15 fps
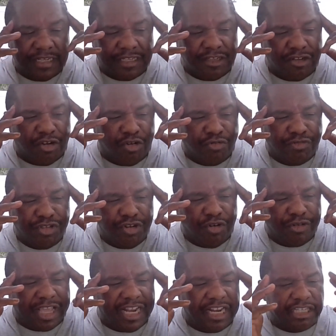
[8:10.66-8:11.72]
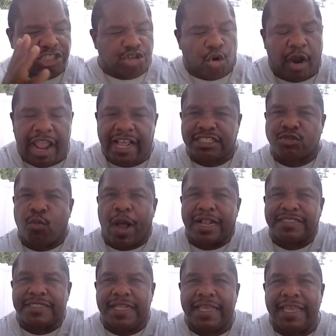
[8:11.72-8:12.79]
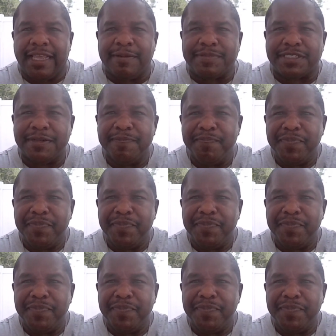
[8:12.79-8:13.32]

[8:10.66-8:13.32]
in a trance watching the hips,